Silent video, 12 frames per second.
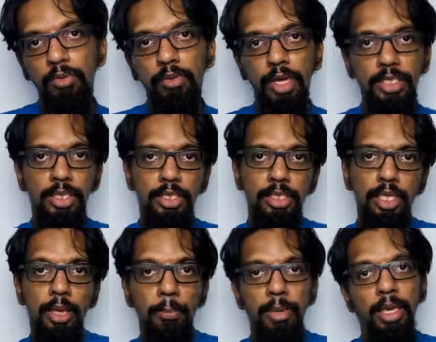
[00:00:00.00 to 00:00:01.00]
devices,
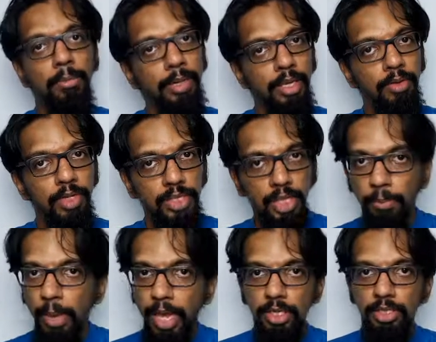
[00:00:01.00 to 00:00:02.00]
maybe even
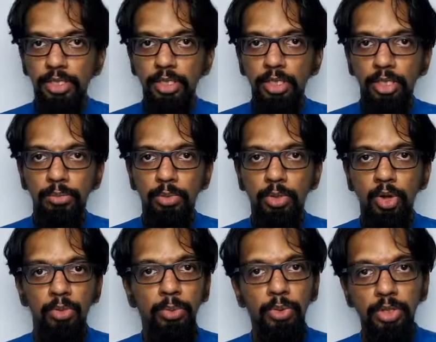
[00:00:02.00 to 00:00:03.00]
some additional
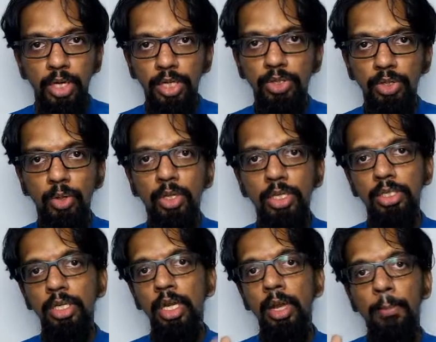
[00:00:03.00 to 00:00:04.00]
input-output
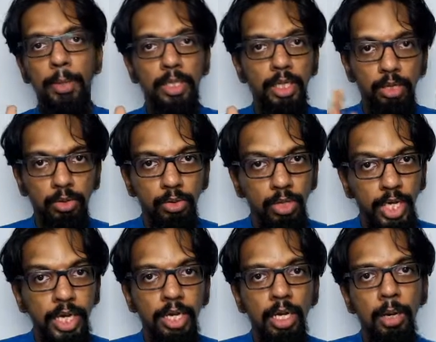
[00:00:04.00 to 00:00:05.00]
controllers, but the
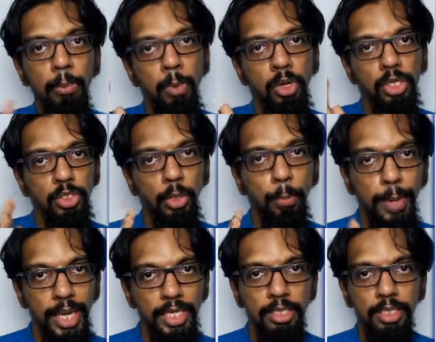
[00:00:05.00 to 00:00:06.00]
key components or the
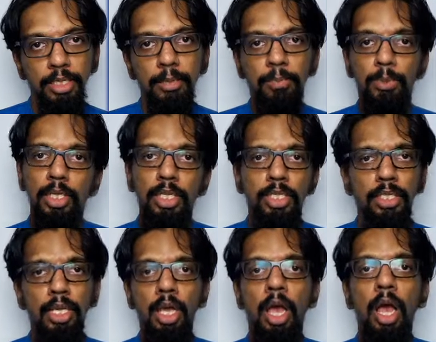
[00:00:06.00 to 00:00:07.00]
basic components
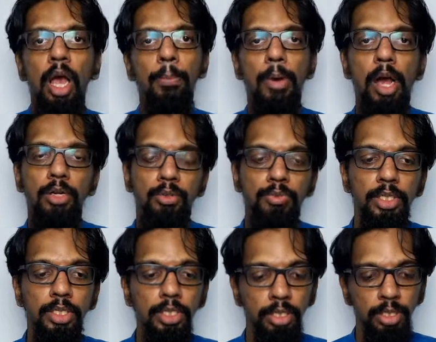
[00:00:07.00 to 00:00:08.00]
are part of
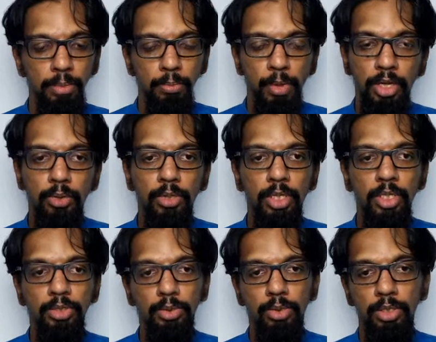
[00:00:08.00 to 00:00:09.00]
the
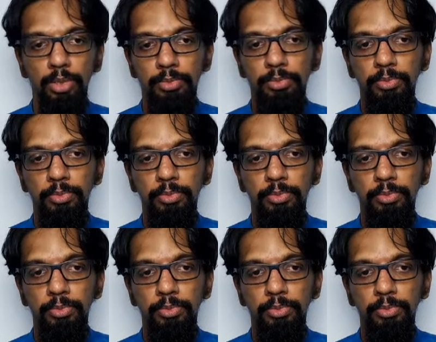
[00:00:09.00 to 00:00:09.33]
microcontroller.